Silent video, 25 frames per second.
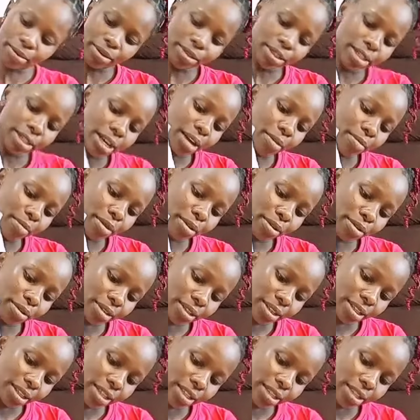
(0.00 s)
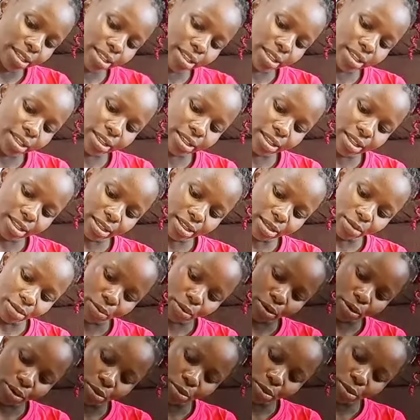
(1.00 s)
water because this is
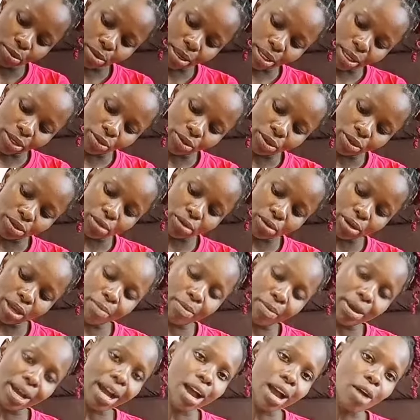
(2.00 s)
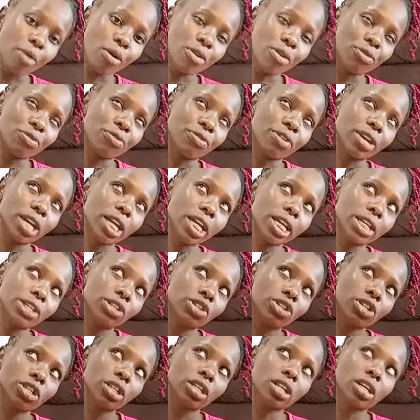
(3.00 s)
what we were doing. So imeka kwa
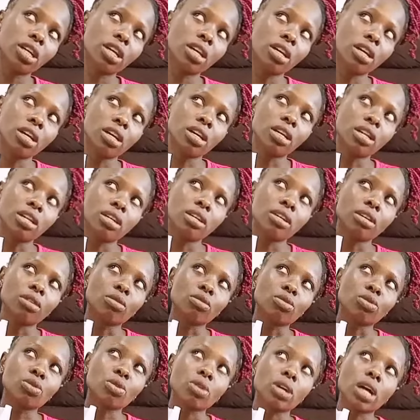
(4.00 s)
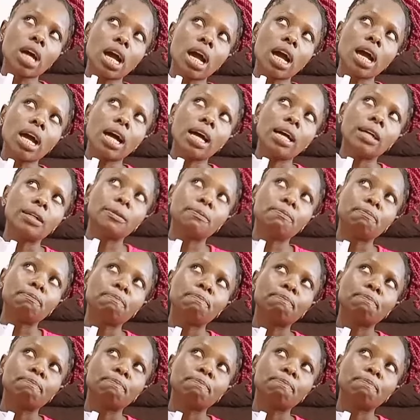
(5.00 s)
fridge kutoka